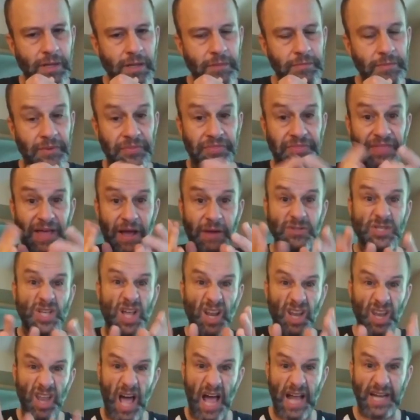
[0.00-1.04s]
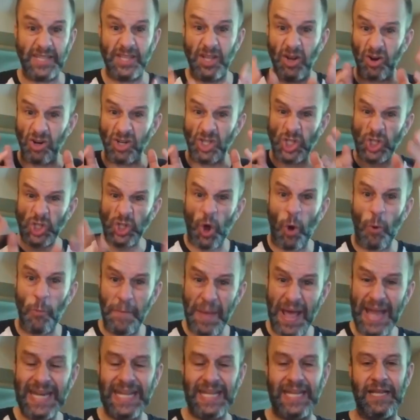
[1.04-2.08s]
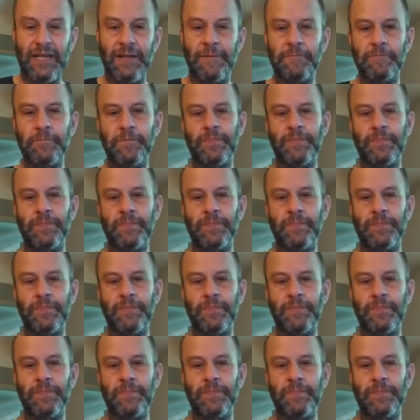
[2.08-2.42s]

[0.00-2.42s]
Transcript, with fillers: But that was a lot. There are so many.